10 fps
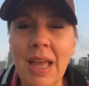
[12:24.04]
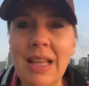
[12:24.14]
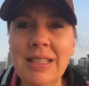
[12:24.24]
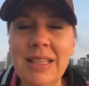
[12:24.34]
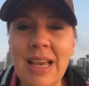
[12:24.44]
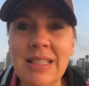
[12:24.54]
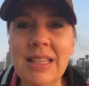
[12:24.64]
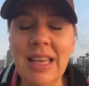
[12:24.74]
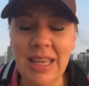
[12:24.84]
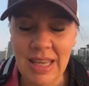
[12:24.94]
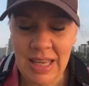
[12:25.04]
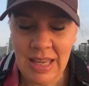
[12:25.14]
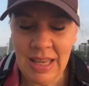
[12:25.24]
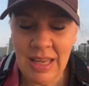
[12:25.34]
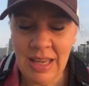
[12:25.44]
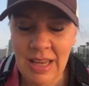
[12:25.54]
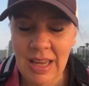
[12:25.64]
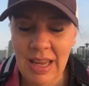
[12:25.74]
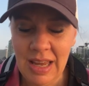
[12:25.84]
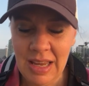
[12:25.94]
it says, He
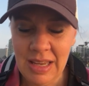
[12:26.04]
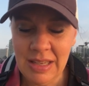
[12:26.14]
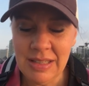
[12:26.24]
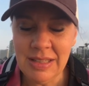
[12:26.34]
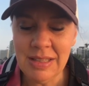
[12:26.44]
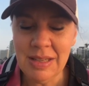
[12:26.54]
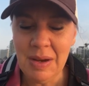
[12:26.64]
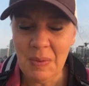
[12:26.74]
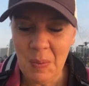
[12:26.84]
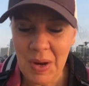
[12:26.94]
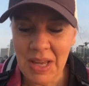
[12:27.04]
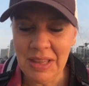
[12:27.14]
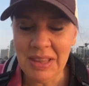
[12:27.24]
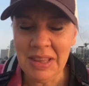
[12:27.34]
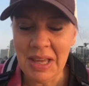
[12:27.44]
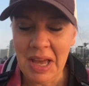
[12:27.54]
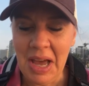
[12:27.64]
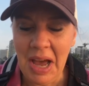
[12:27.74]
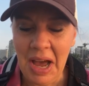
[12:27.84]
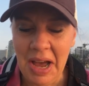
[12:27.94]
is with
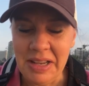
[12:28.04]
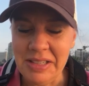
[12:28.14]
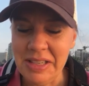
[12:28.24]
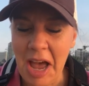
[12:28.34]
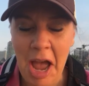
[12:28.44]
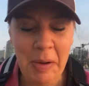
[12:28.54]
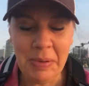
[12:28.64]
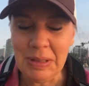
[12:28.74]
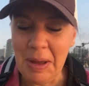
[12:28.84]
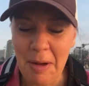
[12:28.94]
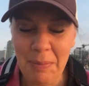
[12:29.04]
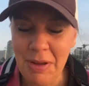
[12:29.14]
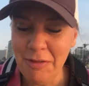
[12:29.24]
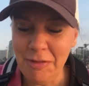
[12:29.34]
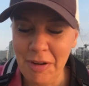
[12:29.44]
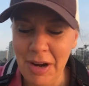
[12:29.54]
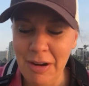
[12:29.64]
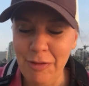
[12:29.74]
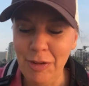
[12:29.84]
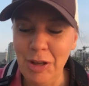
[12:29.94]
us. I will not be
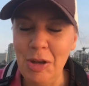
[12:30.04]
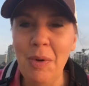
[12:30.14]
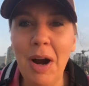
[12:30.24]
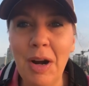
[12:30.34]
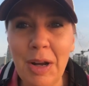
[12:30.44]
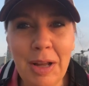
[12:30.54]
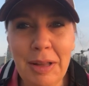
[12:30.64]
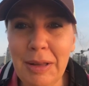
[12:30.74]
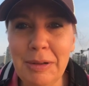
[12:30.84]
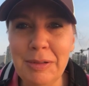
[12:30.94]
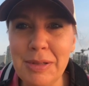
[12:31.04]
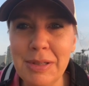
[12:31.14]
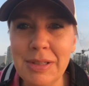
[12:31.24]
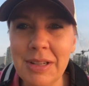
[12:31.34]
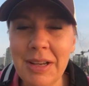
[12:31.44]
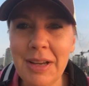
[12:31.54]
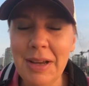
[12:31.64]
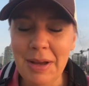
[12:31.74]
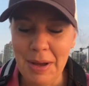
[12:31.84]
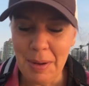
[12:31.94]
afraid, for you are close
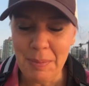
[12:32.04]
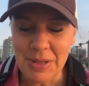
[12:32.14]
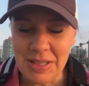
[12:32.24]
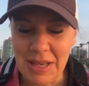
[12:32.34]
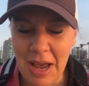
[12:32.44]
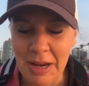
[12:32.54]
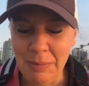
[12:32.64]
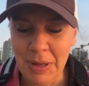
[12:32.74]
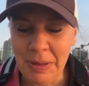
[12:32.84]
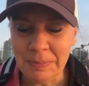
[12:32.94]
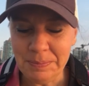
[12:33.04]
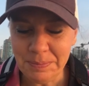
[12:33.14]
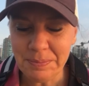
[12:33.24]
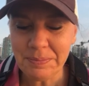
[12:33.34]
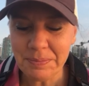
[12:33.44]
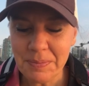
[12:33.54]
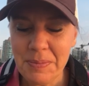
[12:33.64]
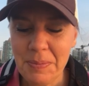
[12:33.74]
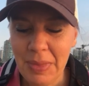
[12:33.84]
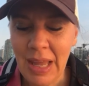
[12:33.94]
beside me.
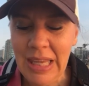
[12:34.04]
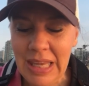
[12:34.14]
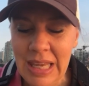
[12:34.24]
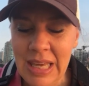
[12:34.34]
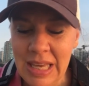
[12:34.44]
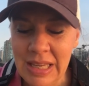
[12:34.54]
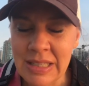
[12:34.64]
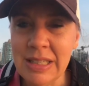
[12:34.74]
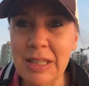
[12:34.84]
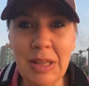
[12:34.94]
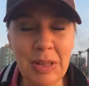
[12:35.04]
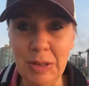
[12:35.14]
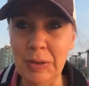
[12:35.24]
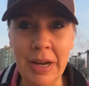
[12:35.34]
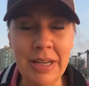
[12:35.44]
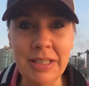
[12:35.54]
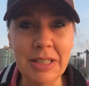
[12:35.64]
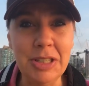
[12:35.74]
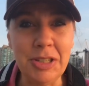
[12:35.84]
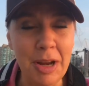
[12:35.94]
He is the great
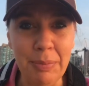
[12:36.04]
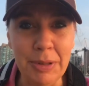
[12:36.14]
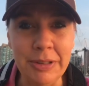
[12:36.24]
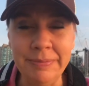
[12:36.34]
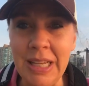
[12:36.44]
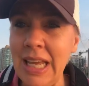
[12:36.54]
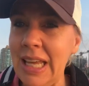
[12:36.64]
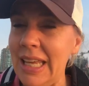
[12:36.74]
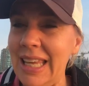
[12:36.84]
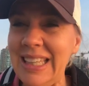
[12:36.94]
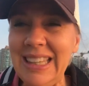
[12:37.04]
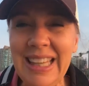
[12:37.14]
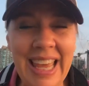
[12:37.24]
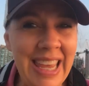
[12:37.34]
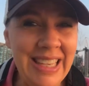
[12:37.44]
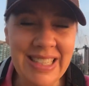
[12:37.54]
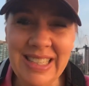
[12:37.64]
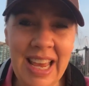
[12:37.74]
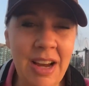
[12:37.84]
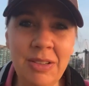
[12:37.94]
shepherd. He lays
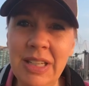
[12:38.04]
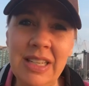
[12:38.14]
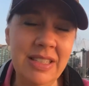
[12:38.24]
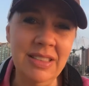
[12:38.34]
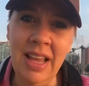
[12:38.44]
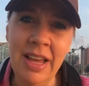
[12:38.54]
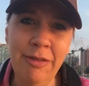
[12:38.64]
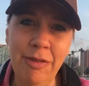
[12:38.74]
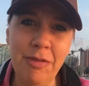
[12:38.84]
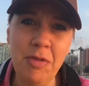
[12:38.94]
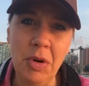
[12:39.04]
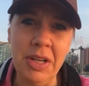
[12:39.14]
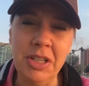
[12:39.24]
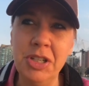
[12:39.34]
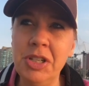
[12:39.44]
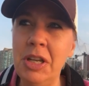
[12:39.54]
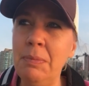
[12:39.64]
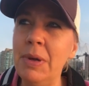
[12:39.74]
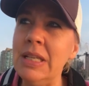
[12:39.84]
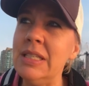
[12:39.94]
down his life for his
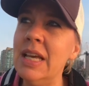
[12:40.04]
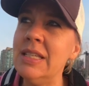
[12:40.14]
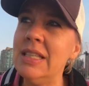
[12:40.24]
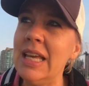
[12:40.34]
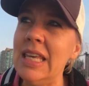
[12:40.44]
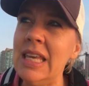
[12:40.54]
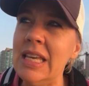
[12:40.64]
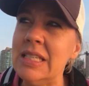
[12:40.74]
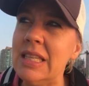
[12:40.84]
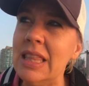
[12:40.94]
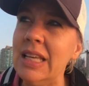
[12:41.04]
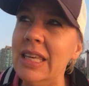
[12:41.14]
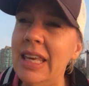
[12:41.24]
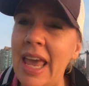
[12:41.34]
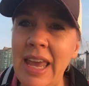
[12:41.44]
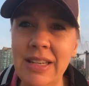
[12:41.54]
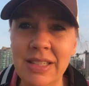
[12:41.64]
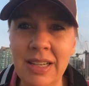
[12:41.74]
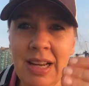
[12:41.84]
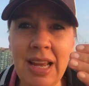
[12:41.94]
sheep. It says that he is the
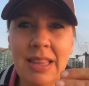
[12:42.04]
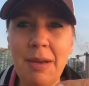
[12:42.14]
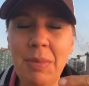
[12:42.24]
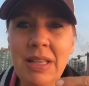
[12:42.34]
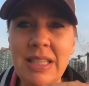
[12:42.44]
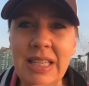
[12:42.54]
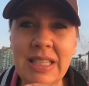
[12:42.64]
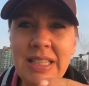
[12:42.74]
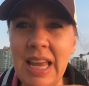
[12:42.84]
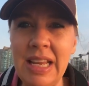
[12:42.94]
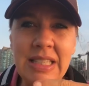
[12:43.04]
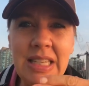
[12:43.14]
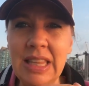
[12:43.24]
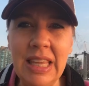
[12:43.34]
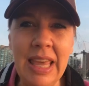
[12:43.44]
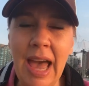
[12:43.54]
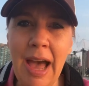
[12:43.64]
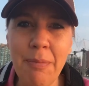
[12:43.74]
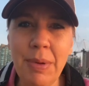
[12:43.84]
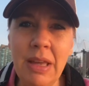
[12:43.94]
gate. That means he stands in the
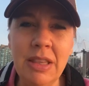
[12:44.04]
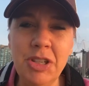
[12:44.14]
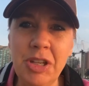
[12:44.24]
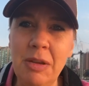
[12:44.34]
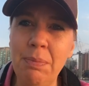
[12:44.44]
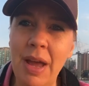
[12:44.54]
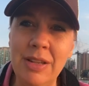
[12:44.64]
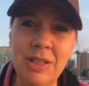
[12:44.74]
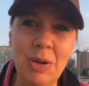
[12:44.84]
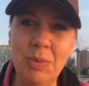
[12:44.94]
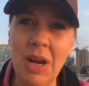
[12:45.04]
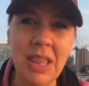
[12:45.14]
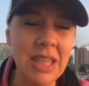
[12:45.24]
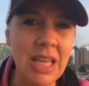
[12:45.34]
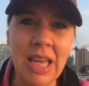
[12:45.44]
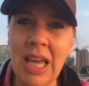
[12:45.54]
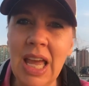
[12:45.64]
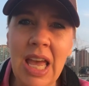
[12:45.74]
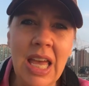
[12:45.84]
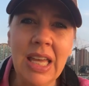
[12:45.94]
gap in the sheep pen so nothing
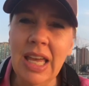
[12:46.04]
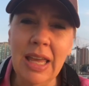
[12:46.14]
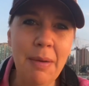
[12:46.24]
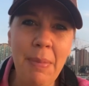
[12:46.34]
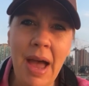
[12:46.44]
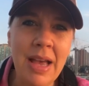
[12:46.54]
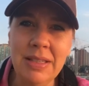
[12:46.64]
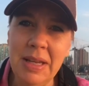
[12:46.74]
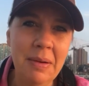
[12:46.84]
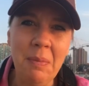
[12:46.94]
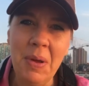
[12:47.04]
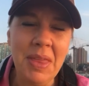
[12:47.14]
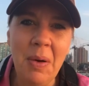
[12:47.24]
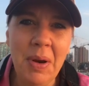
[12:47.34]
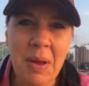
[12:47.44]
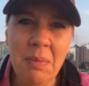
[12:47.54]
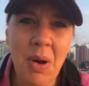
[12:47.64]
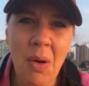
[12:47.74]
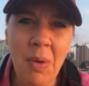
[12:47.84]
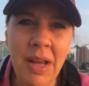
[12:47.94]
can get past him without him
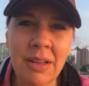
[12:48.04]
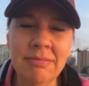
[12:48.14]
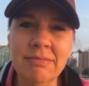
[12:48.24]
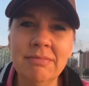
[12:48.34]
knowing.